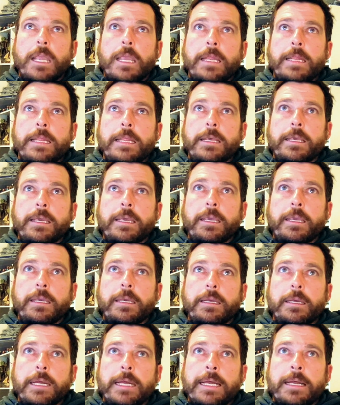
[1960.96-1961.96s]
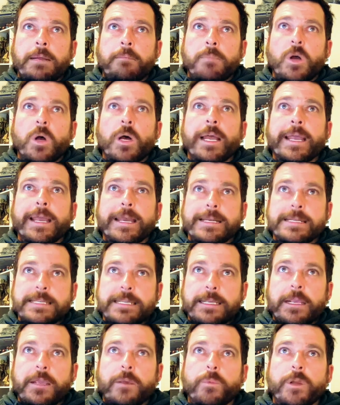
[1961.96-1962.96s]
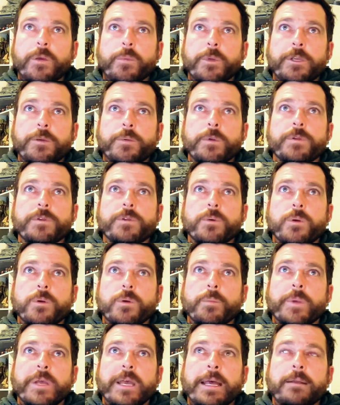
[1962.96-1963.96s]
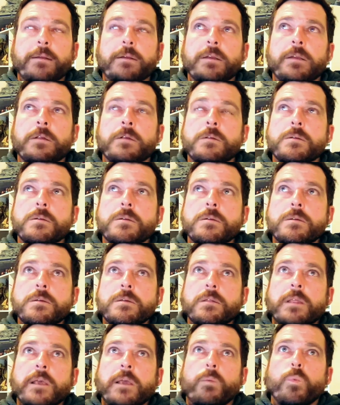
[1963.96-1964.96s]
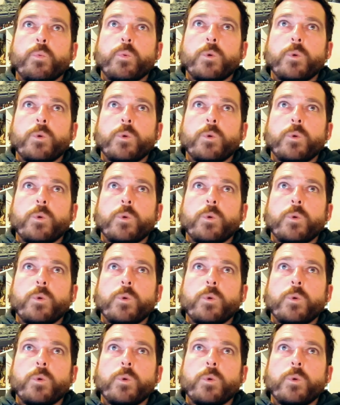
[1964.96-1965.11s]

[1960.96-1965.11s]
IAC, where you would talk about I